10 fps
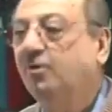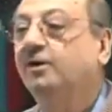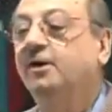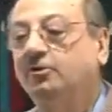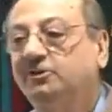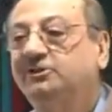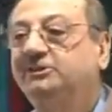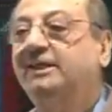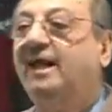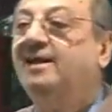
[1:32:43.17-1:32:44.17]
Now this is
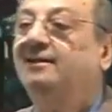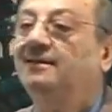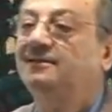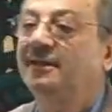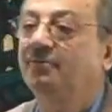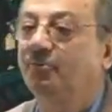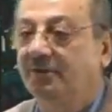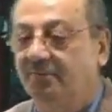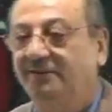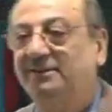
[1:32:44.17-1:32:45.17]
another thing we
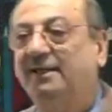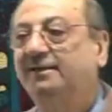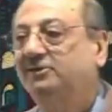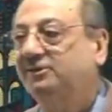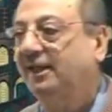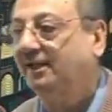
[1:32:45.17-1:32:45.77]
must understand.